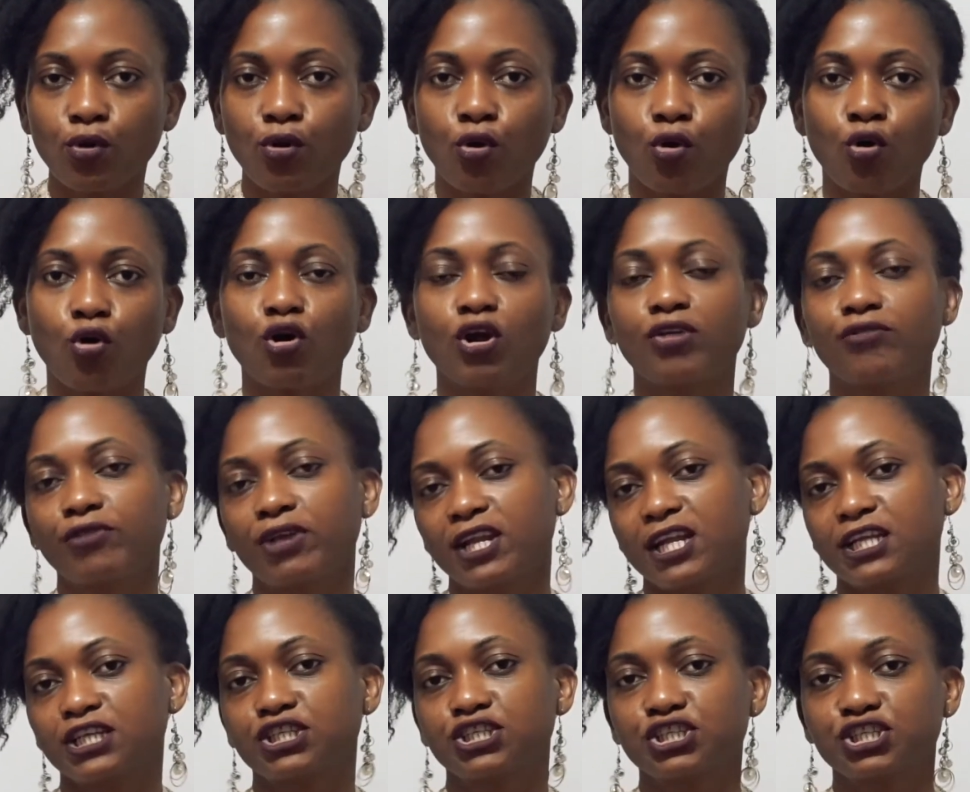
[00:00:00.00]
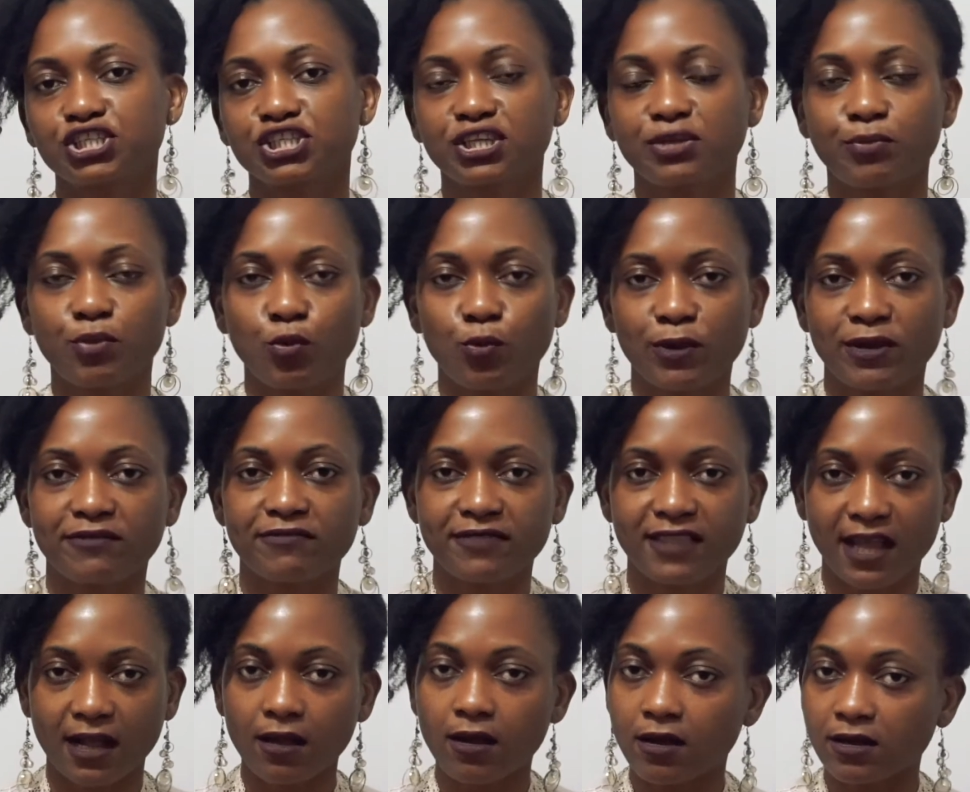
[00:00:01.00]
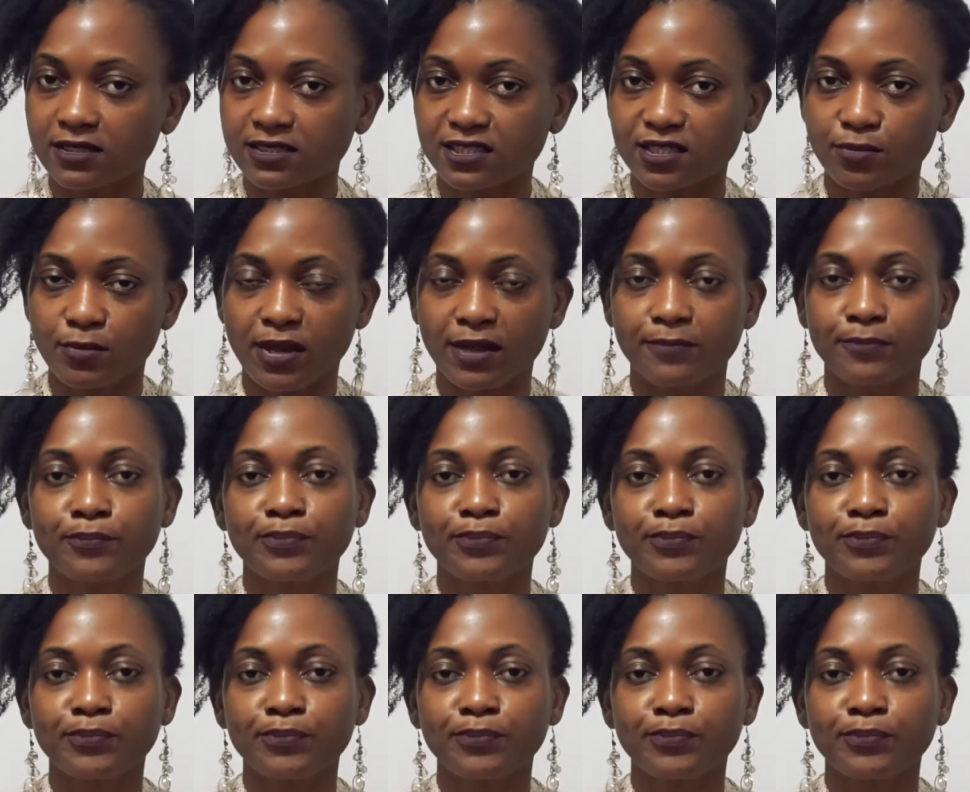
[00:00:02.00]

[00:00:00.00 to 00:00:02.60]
or a relationship with that customer.